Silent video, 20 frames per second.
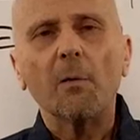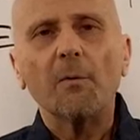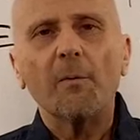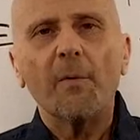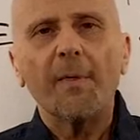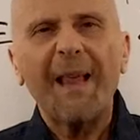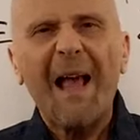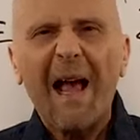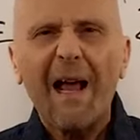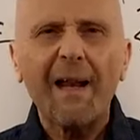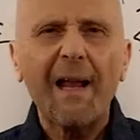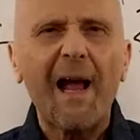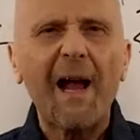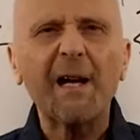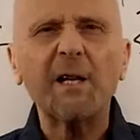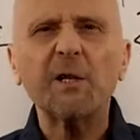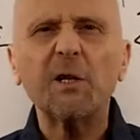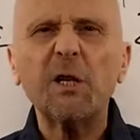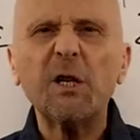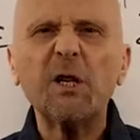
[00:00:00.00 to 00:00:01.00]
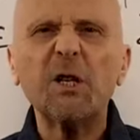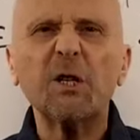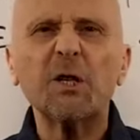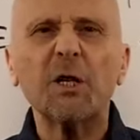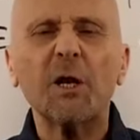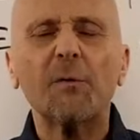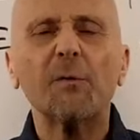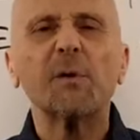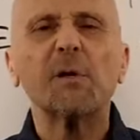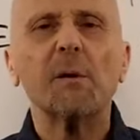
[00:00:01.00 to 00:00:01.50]
that actually
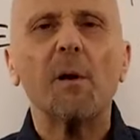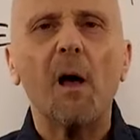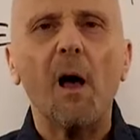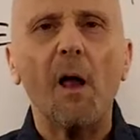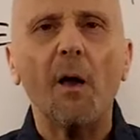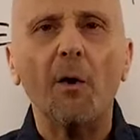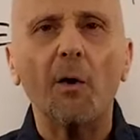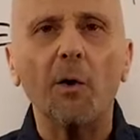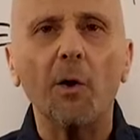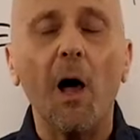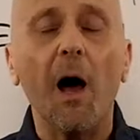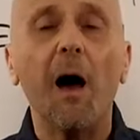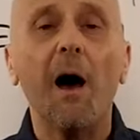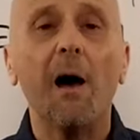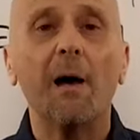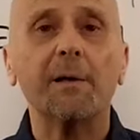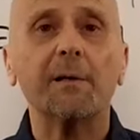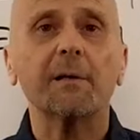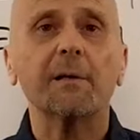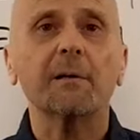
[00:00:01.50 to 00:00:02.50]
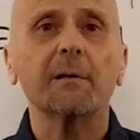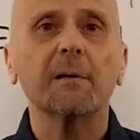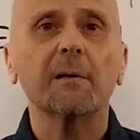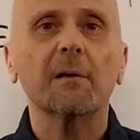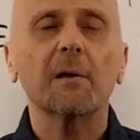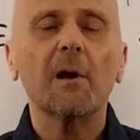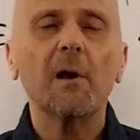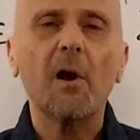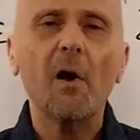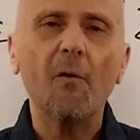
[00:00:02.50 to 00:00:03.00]
shifts a lot
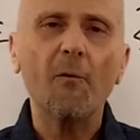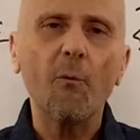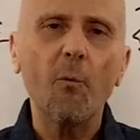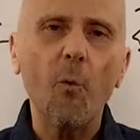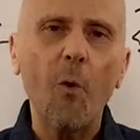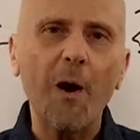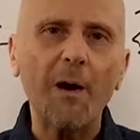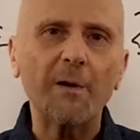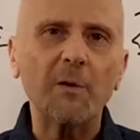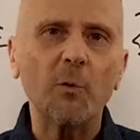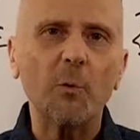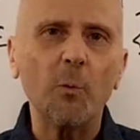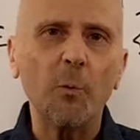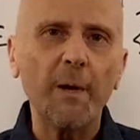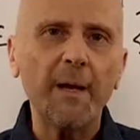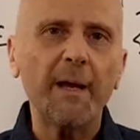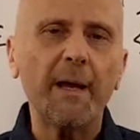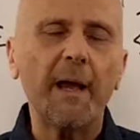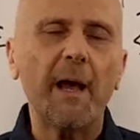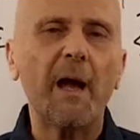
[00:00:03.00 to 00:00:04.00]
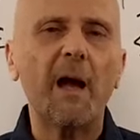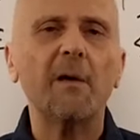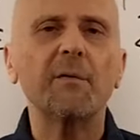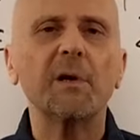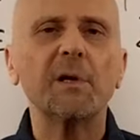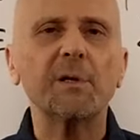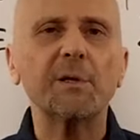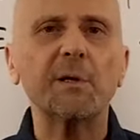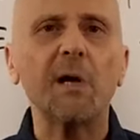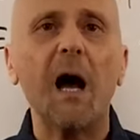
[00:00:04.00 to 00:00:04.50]
of what we have
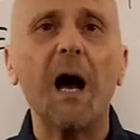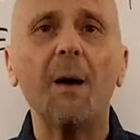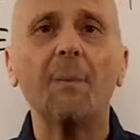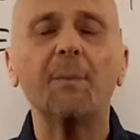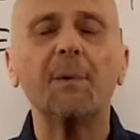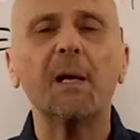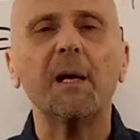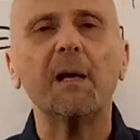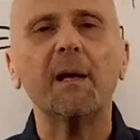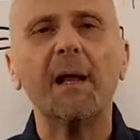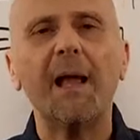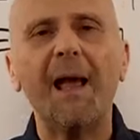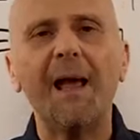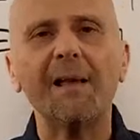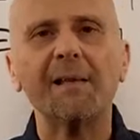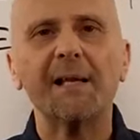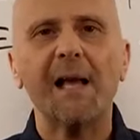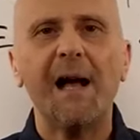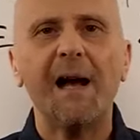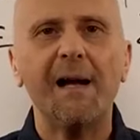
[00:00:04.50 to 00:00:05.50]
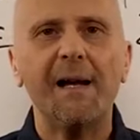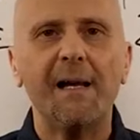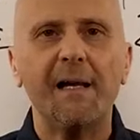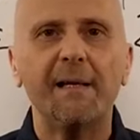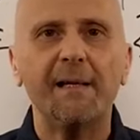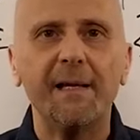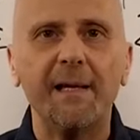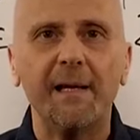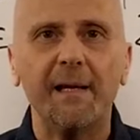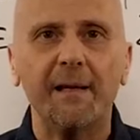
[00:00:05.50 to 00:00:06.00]
adopted as
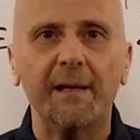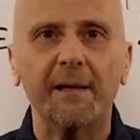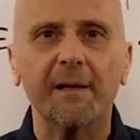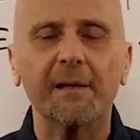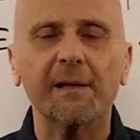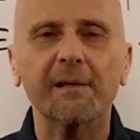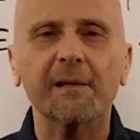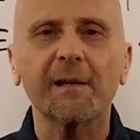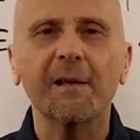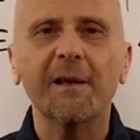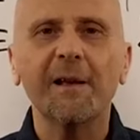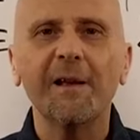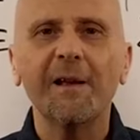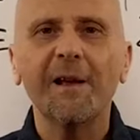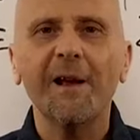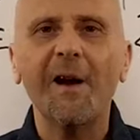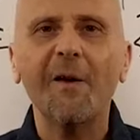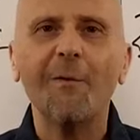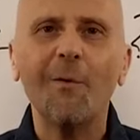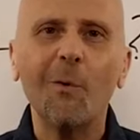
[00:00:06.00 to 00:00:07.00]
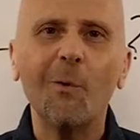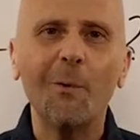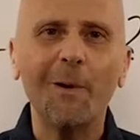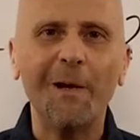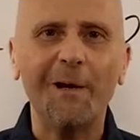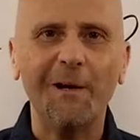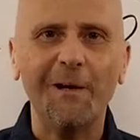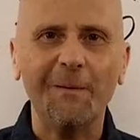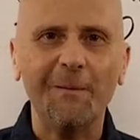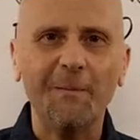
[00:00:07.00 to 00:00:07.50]
ideas of who we
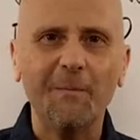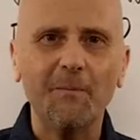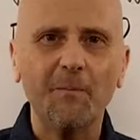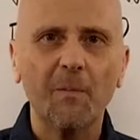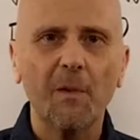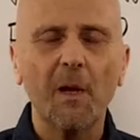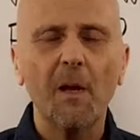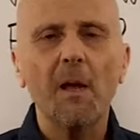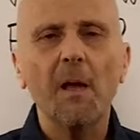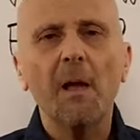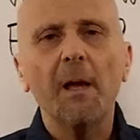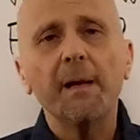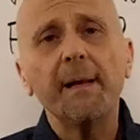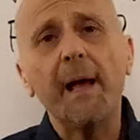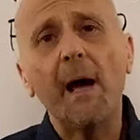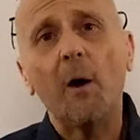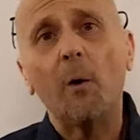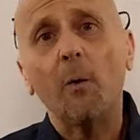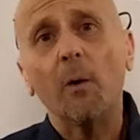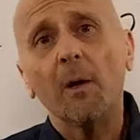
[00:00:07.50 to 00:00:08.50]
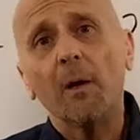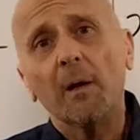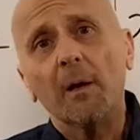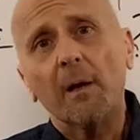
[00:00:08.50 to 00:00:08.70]
are. Now,